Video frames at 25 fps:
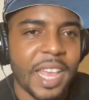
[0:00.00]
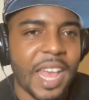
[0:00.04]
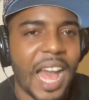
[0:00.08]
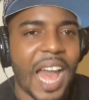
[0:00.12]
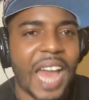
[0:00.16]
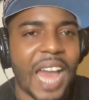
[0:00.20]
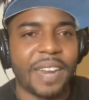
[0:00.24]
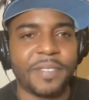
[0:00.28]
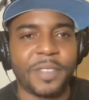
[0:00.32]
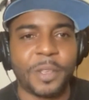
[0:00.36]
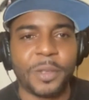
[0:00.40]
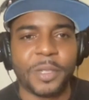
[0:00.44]

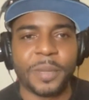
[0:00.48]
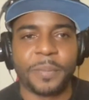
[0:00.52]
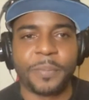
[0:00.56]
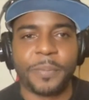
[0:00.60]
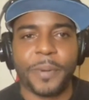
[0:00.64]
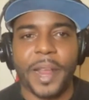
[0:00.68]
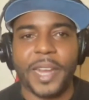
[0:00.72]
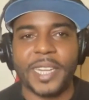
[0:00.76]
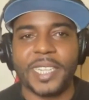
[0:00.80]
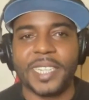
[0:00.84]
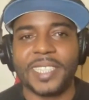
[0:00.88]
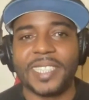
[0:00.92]
Out of those
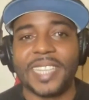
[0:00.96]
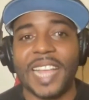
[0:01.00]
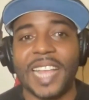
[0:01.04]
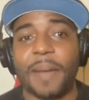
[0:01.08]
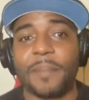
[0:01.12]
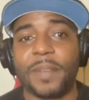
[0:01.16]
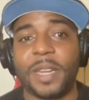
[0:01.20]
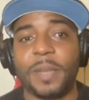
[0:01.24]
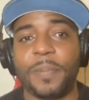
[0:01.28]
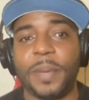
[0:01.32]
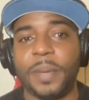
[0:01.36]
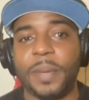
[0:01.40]
impressions, how
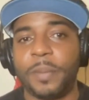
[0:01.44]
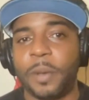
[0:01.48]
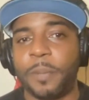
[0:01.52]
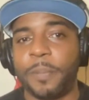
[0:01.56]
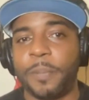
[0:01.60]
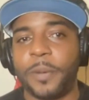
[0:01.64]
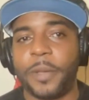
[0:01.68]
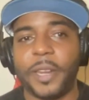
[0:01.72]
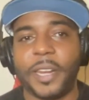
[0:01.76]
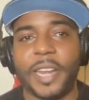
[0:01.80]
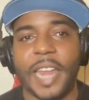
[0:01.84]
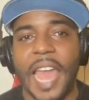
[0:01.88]
many people
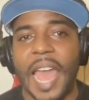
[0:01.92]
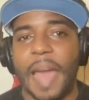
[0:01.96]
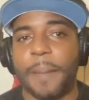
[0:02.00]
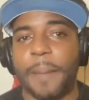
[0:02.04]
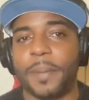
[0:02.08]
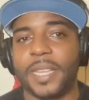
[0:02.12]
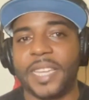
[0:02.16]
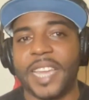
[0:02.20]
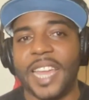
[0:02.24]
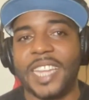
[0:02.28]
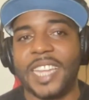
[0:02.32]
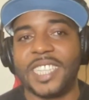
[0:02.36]
put in the
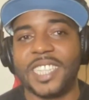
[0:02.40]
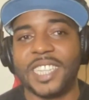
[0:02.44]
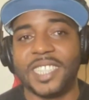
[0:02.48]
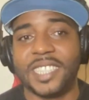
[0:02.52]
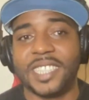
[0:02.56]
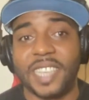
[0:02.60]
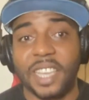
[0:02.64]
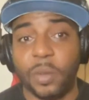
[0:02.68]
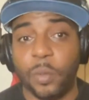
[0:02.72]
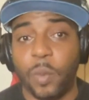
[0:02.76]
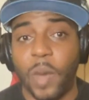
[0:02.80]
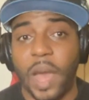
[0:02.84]
application and
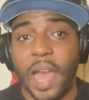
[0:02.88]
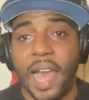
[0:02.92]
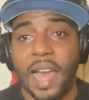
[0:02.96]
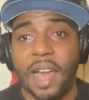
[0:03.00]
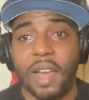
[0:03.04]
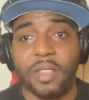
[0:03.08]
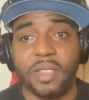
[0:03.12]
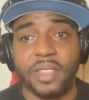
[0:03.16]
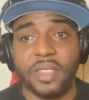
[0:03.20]
say, wow,